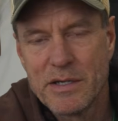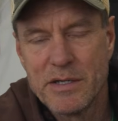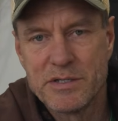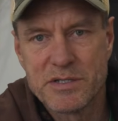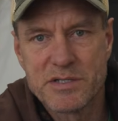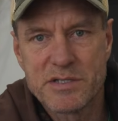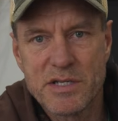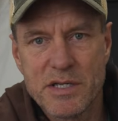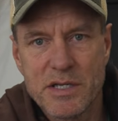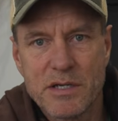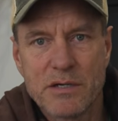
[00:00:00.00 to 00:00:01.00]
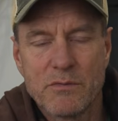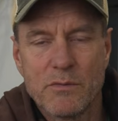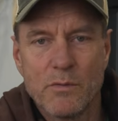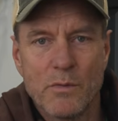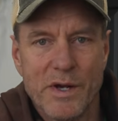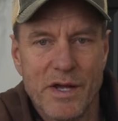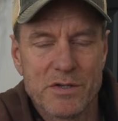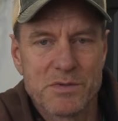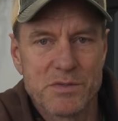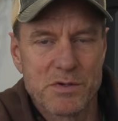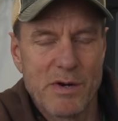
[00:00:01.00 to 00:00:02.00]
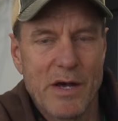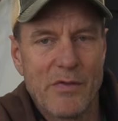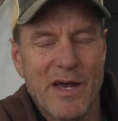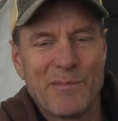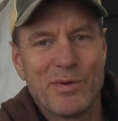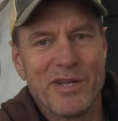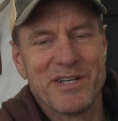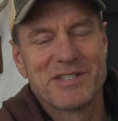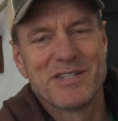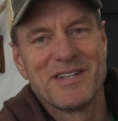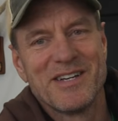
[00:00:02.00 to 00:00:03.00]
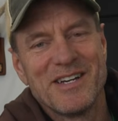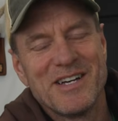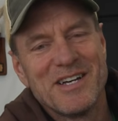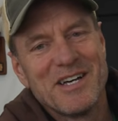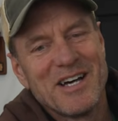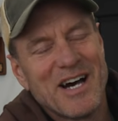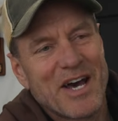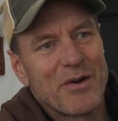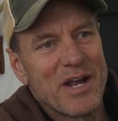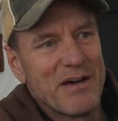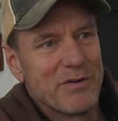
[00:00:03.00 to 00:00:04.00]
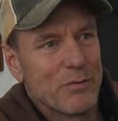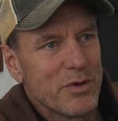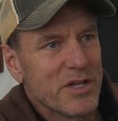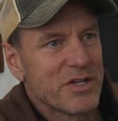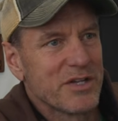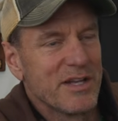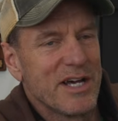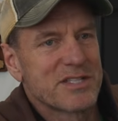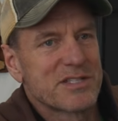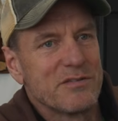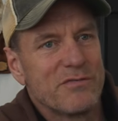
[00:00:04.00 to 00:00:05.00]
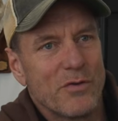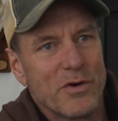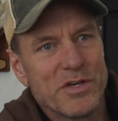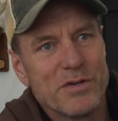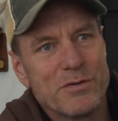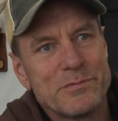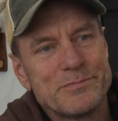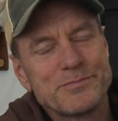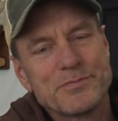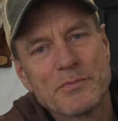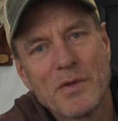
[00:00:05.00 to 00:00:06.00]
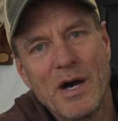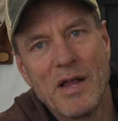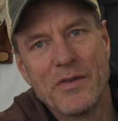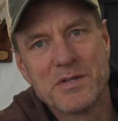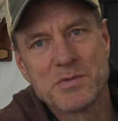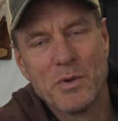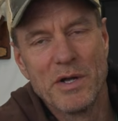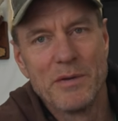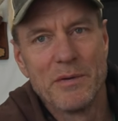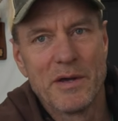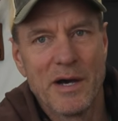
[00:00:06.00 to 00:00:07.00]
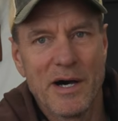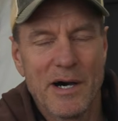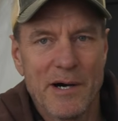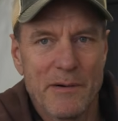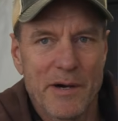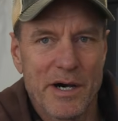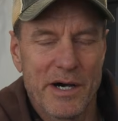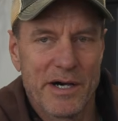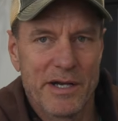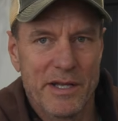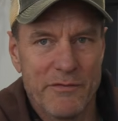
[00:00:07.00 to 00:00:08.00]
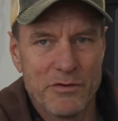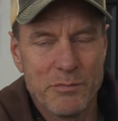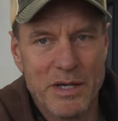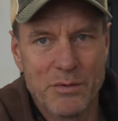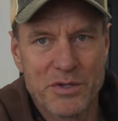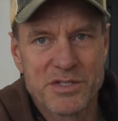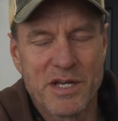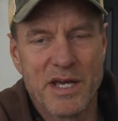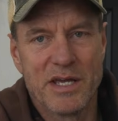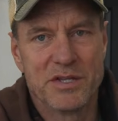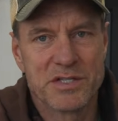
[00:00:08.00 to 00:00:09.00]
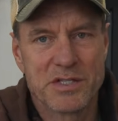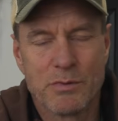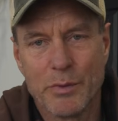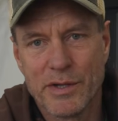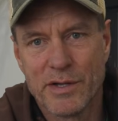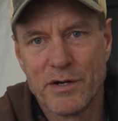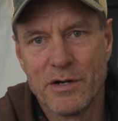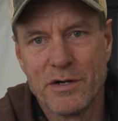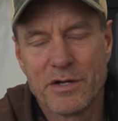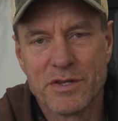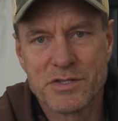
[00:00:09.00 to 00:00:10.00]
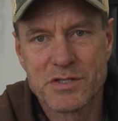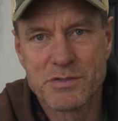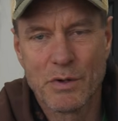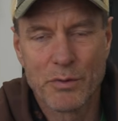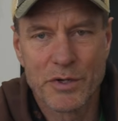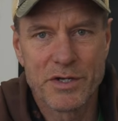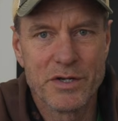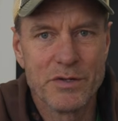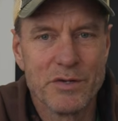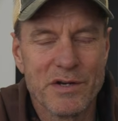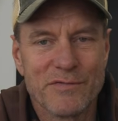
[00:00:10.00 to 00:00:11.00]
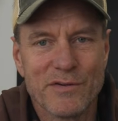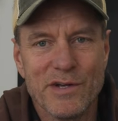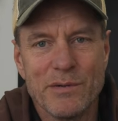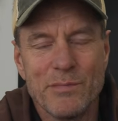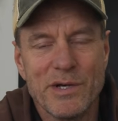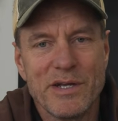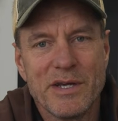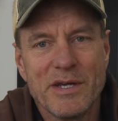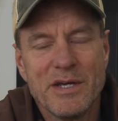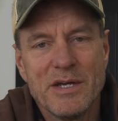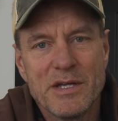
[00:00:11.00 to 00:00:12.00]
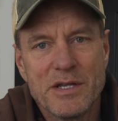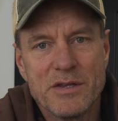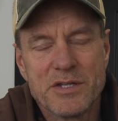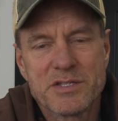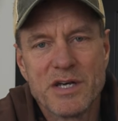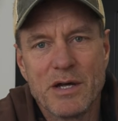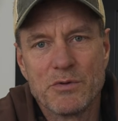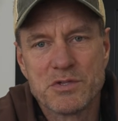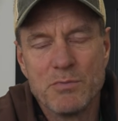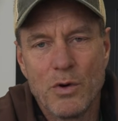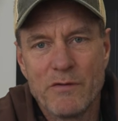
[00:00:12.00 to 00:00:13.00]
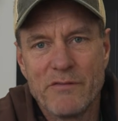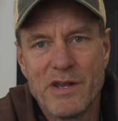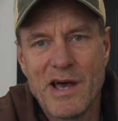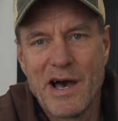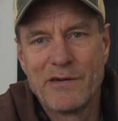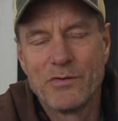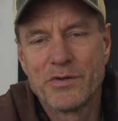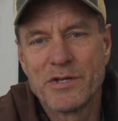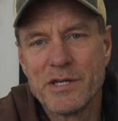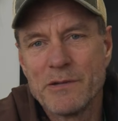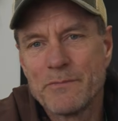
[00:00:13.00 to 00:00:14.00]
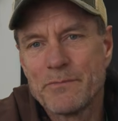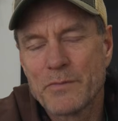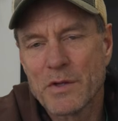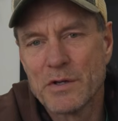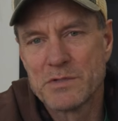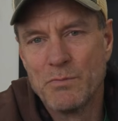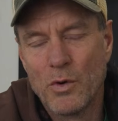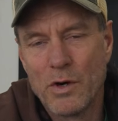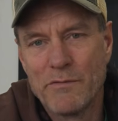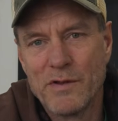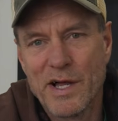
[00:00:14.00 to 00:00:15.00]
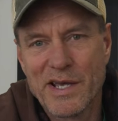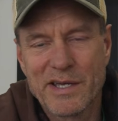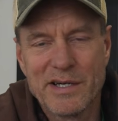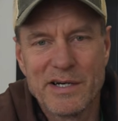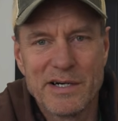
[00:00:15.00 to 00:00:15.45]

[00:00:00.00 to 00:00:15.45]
and just see what else was around that place. I don't have a really good lesson for you on this one. I'd love to be able to say, this is what we learned and this is what we're going to do different. But this hunt was more of a novelty. It's more of like,